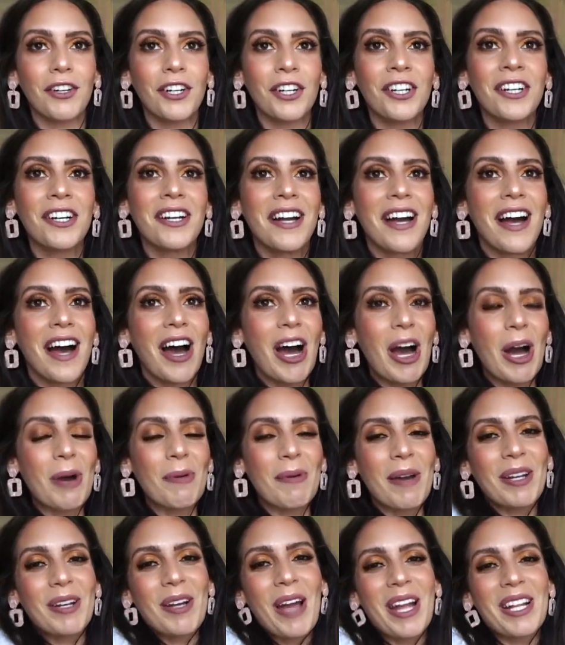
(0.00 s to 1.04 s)
Um,
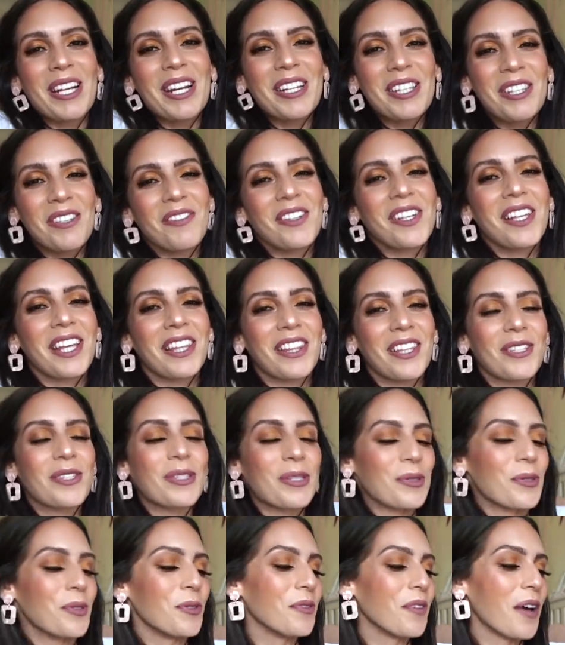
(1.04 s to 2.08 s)
I, I needed to feel like that
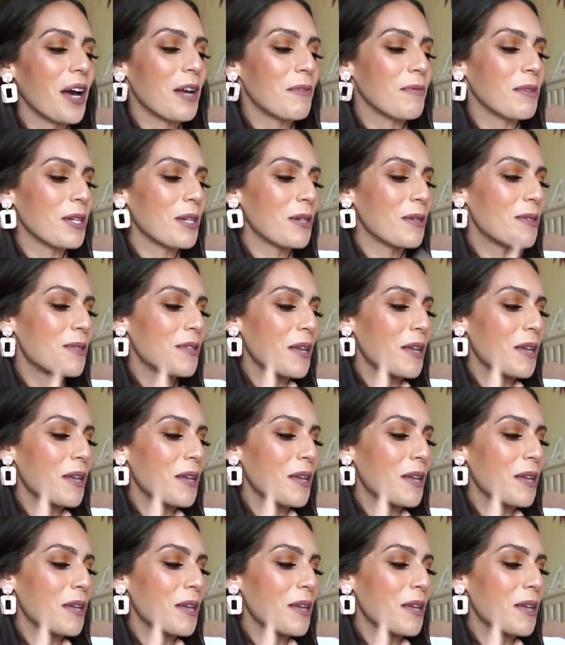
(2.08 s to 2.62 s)
school vibe, you know?